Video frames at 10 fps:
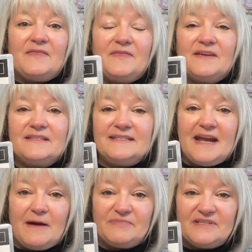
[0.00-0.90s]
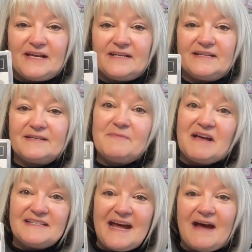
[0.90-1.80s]
This stamp set is a
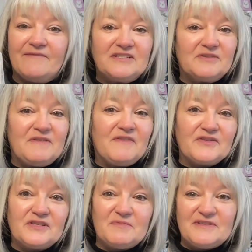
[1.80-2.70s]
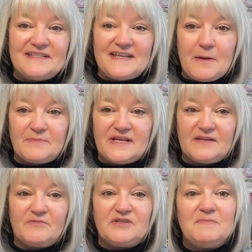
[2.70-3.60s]
must-have. It's a reversible stamp
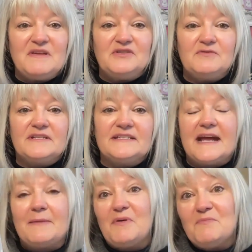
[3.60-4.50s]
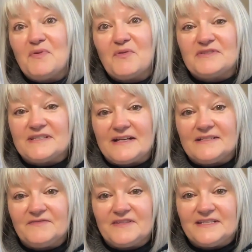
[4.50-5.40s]
set, which means you can stamp on both sides
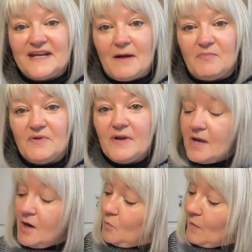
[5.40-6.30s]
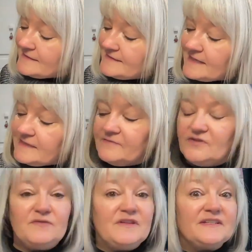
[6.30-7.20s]
of the stamp. One side gives
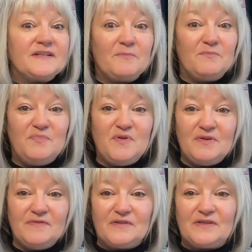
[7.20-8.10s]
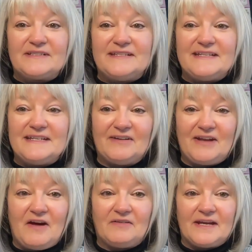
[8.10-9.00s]
you these beautiful detailed
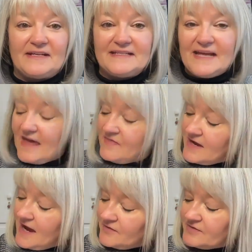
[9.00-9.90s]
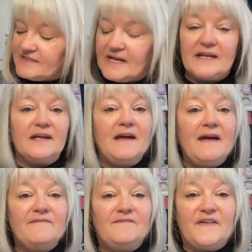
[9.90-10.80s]
outlines, and the other side
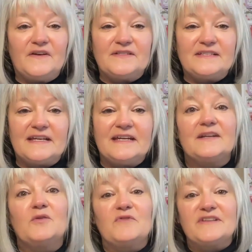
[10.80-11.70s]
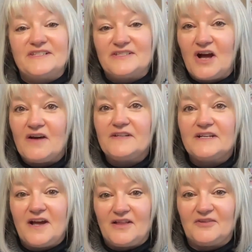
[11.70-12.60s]
fills in with soft
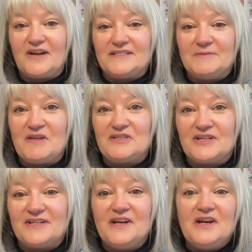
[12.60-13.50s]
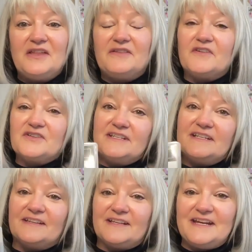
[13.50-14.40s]
color and dimension. The
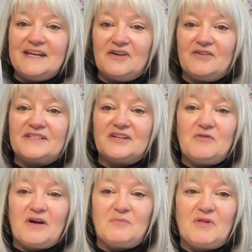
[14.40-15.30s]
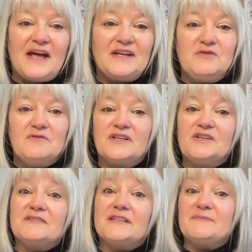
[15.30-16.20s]
versatility here is incredible, and you can
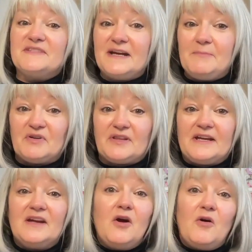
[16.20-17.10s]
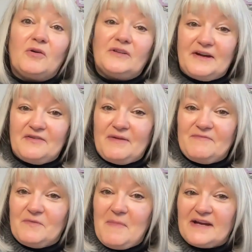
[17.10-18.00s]
use them separately or layer them
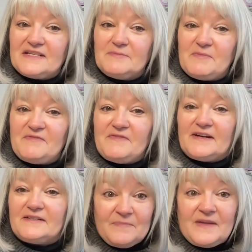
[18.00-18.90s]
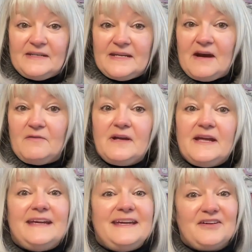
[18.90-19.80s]
for maximum effect. Now,
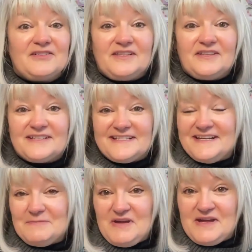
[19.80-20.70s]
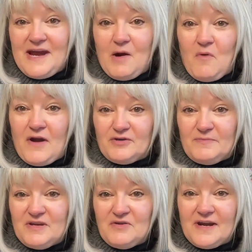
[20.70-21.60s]
here's a little sneak peek at what you'll
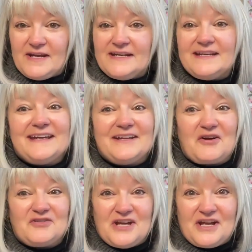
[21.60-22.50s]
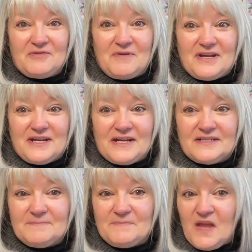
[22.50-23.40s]
be creating in our January
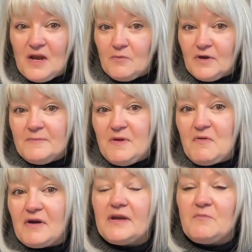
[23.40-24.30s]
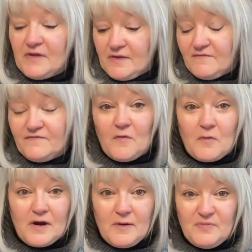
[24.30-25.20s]
kit. We're going to be working with
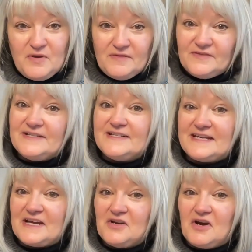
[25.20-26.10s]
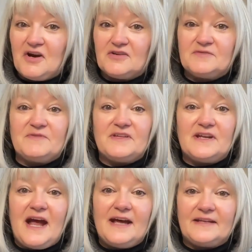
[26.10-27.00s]
4 beautifully designed cards with the
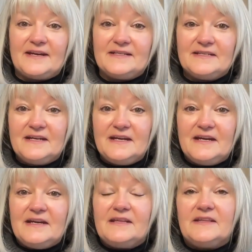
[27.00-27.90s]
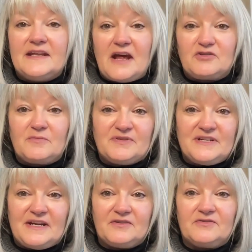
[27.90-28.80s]
highlight the Natural
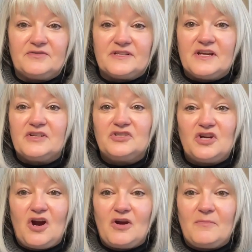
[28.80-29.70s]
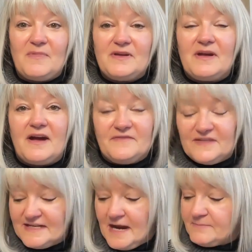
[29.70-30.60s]
Botanicals charm of the
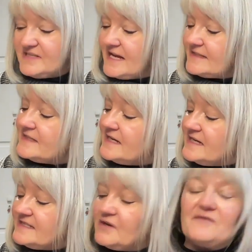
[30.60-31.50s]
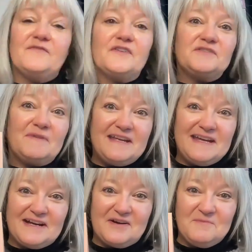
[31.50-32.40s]
stamp set. So first one
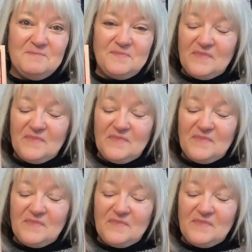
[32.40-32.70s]
here,